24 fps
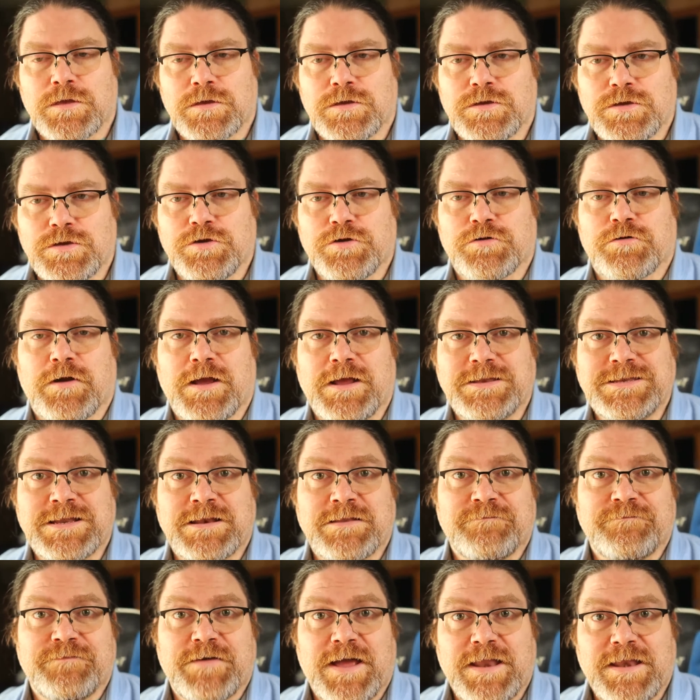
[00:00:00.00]
you're
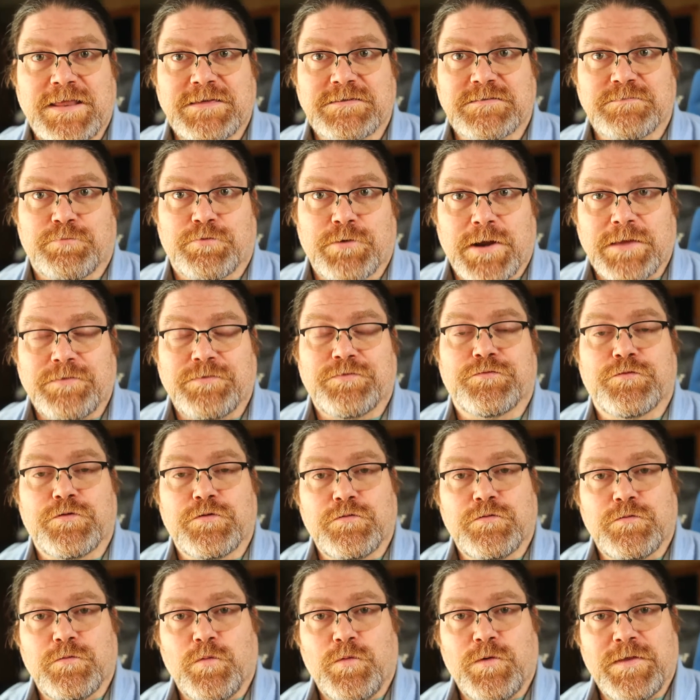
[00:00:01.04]
identified as
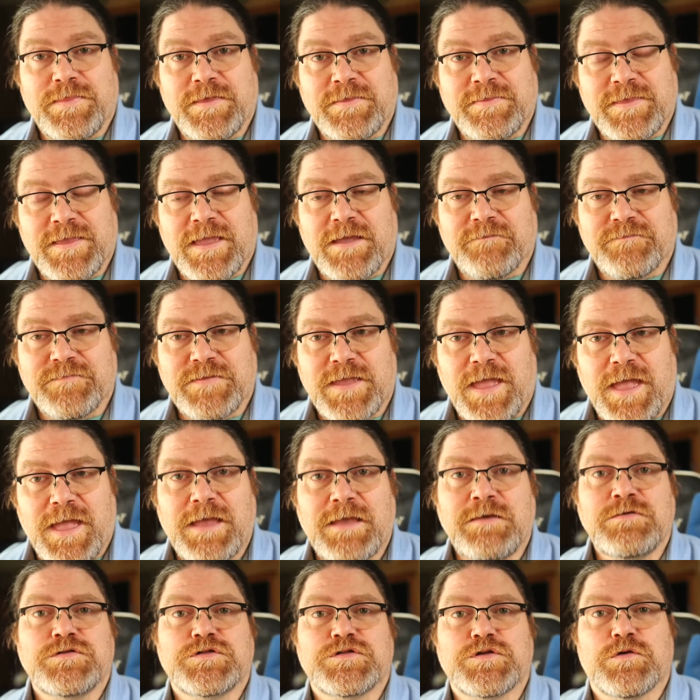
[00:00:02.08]
breakthrough within the
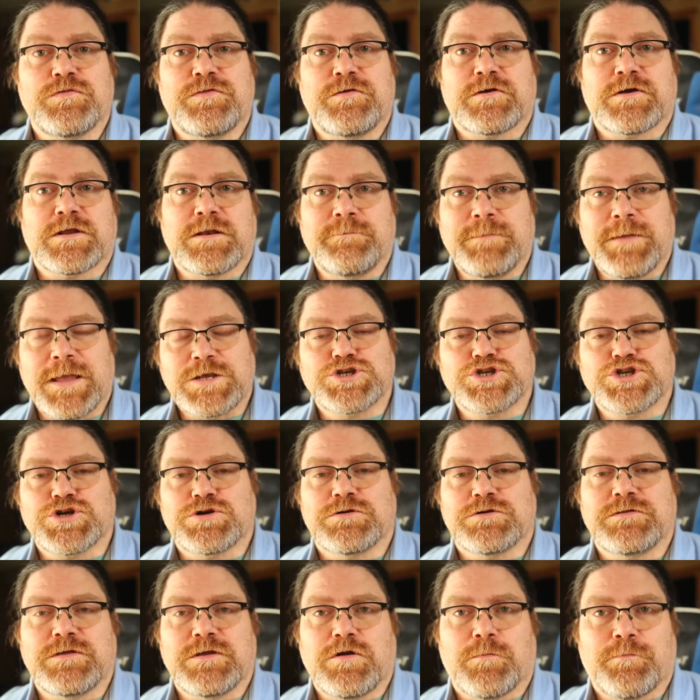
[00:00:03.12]
FDA, so they're going to make
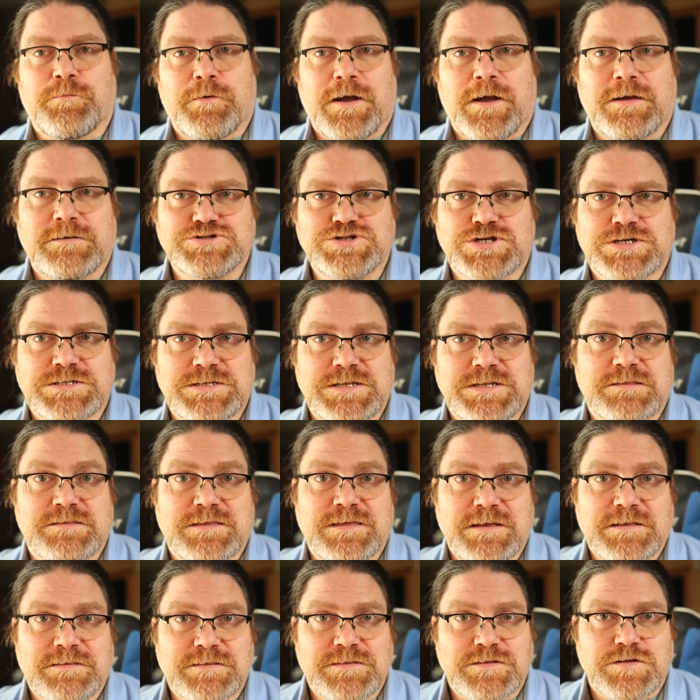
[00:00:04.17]
sure that your project doesn't
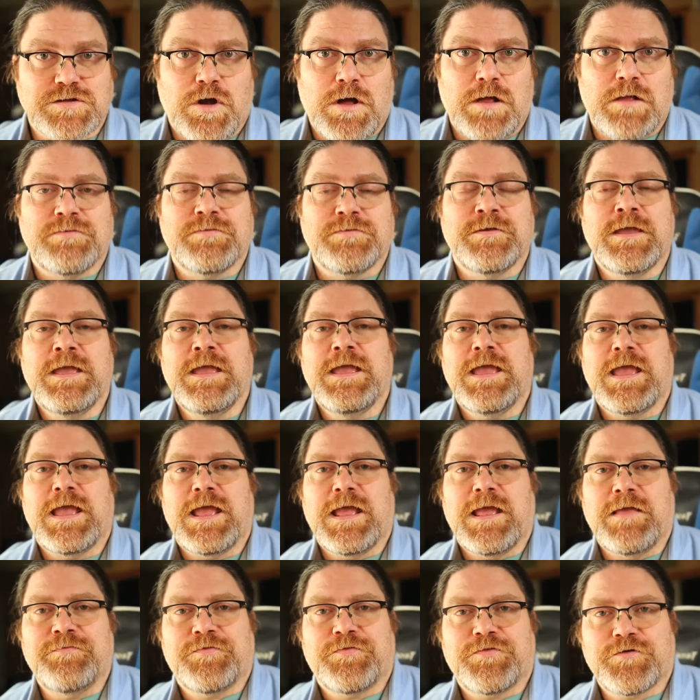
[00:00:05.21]
get stalled.
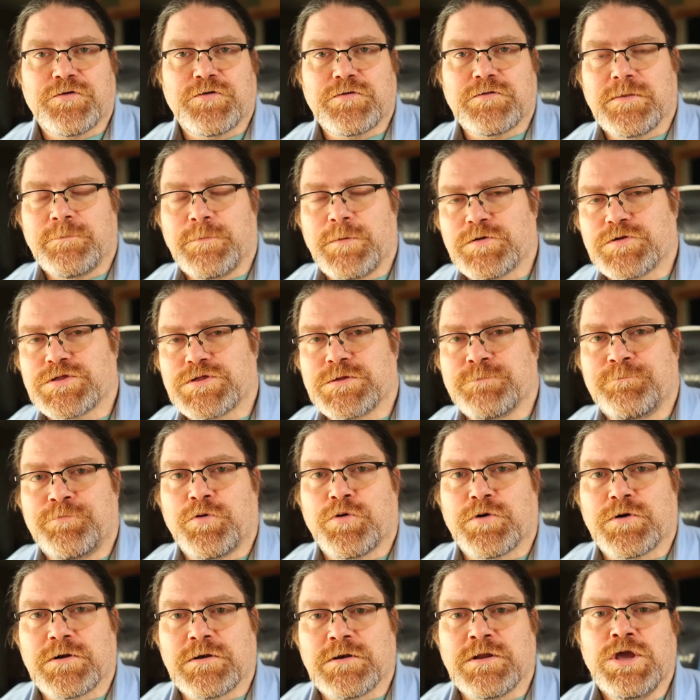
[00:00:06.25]
And third, the most
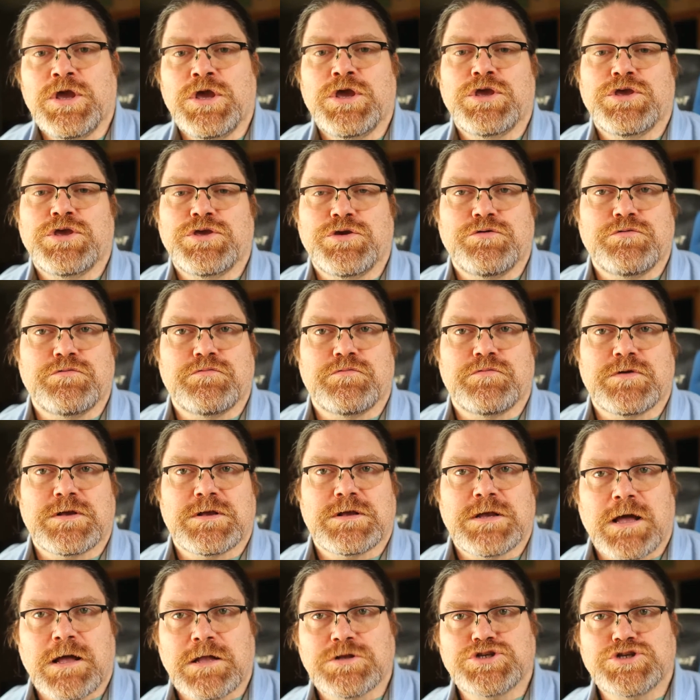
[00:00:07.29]
important, you
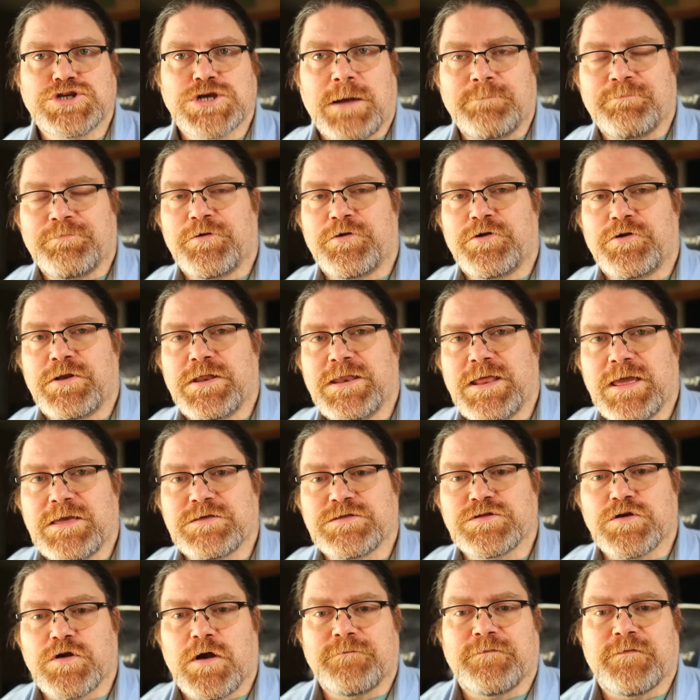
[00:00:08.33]
chop 30 days
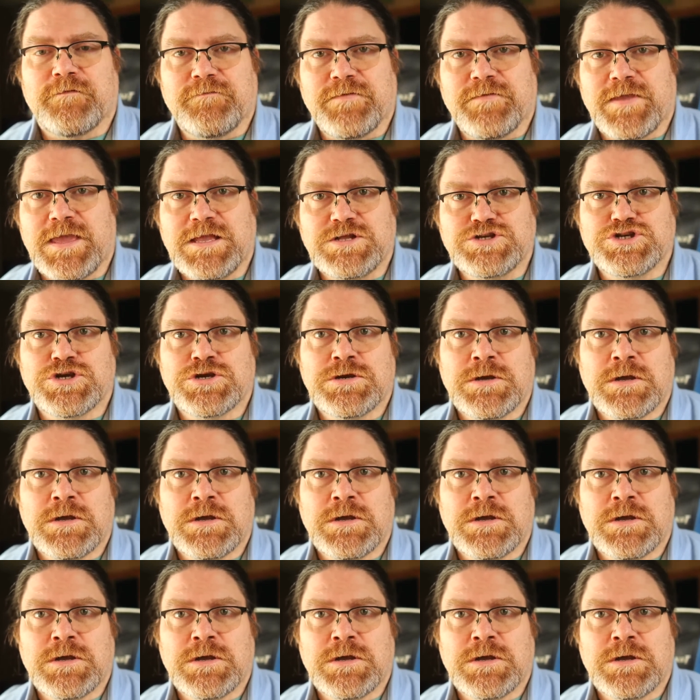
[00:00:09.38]
off of each